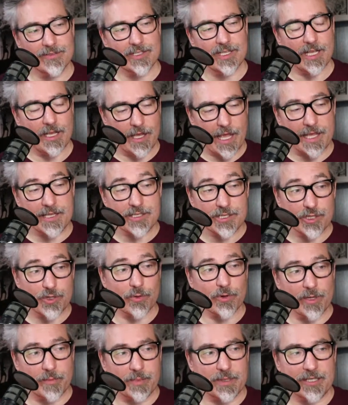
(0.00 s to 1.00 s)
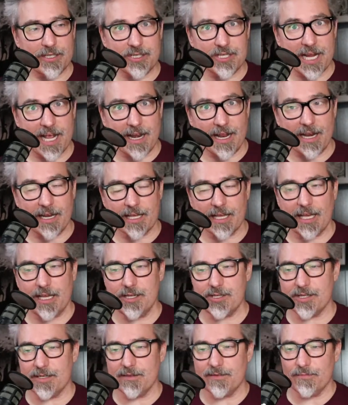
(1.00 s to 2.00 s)
has shown up in the chat on
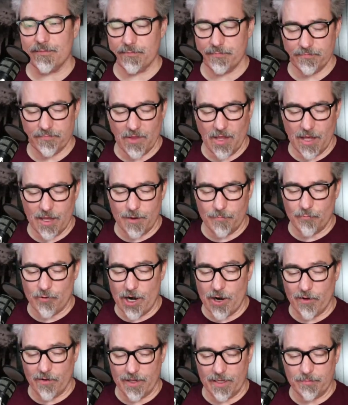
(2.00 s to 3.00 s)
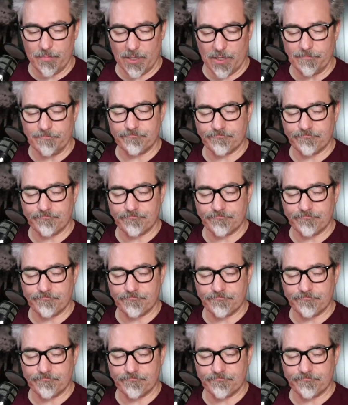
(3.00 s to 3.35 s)
occasion, rarely, but